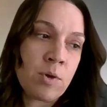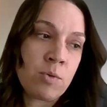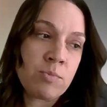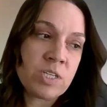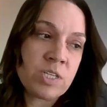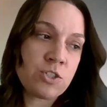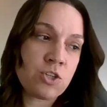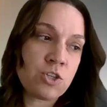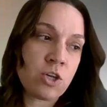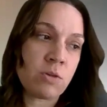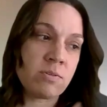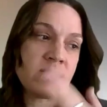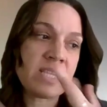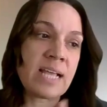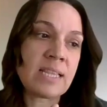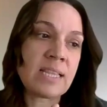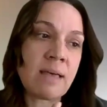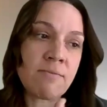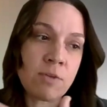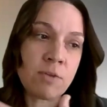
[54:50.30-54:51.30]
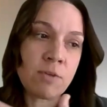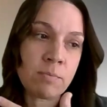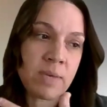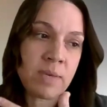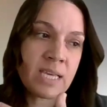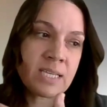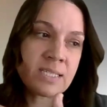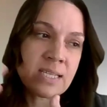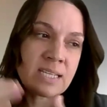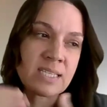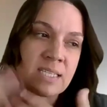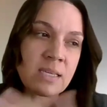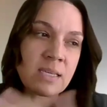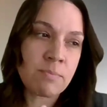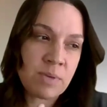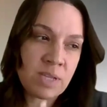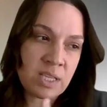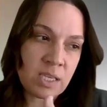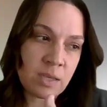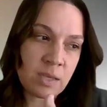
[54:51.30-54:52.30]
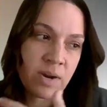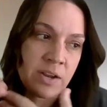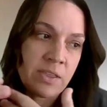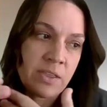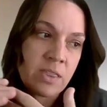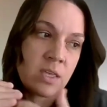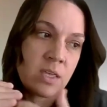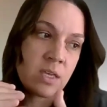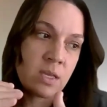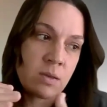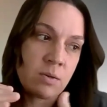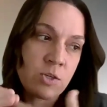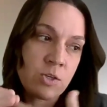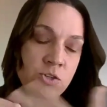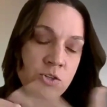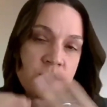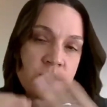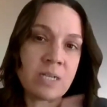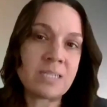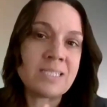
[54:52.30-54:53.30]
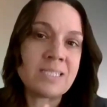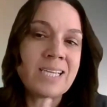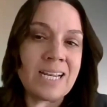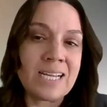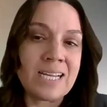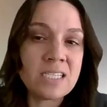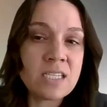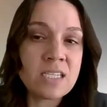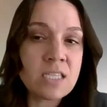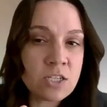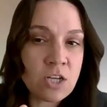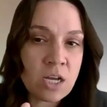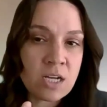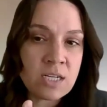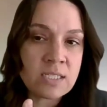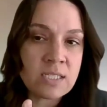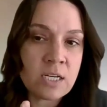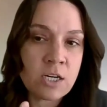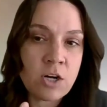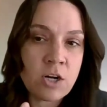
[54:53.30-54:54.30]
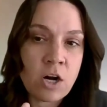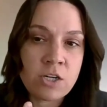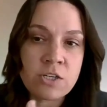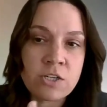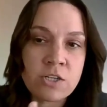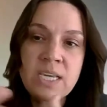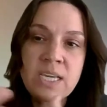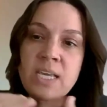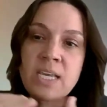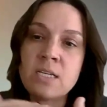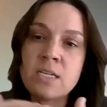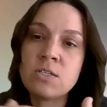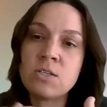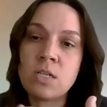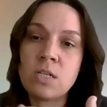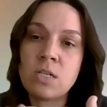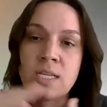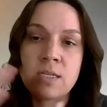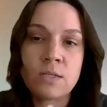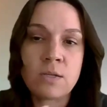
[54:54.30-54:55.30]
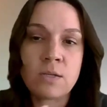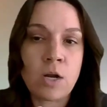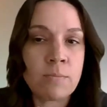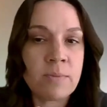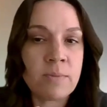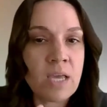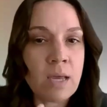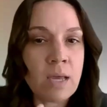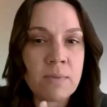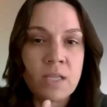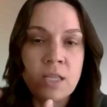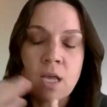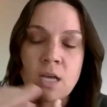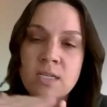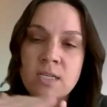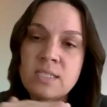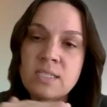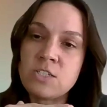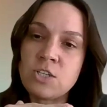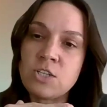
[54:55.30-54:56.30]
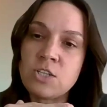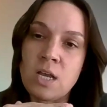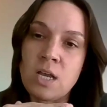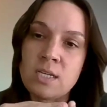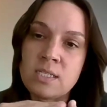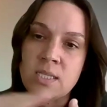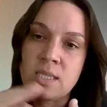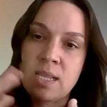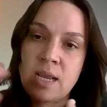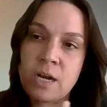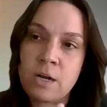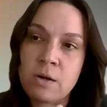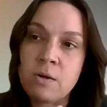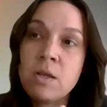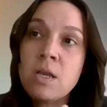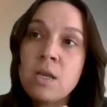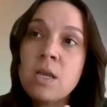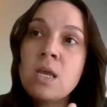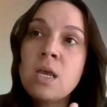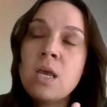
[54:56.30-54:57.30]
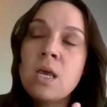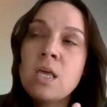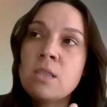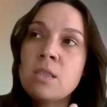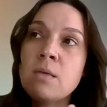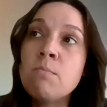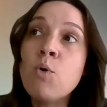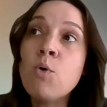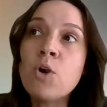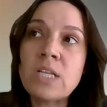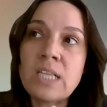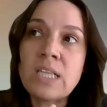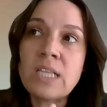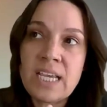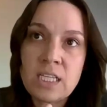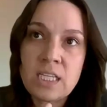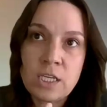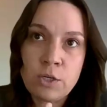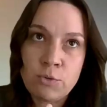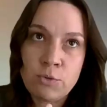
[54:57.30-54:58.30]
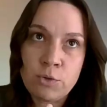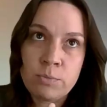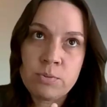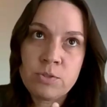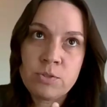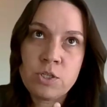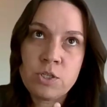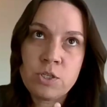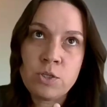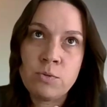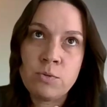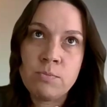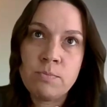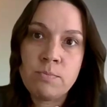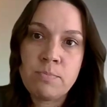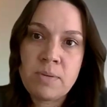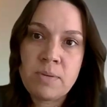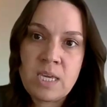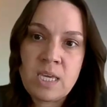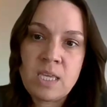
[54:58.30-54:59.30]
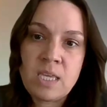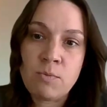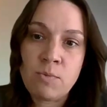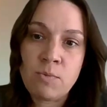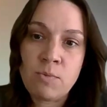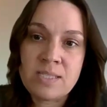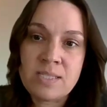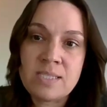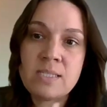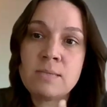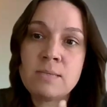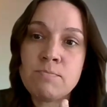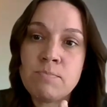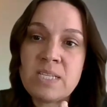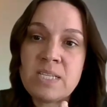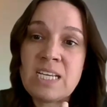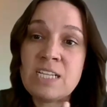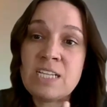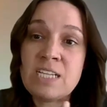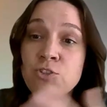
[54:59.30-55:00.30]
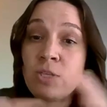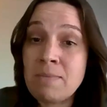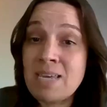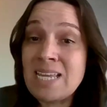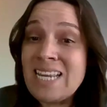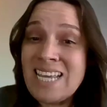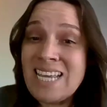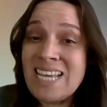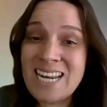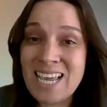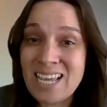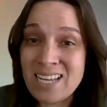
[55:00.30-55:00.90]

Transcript: We chose that level because that's typically where you start to get into the dogs that are harder to handle and are becoming long stay dogs, and they're the more likely group to be the ones potentially meeting and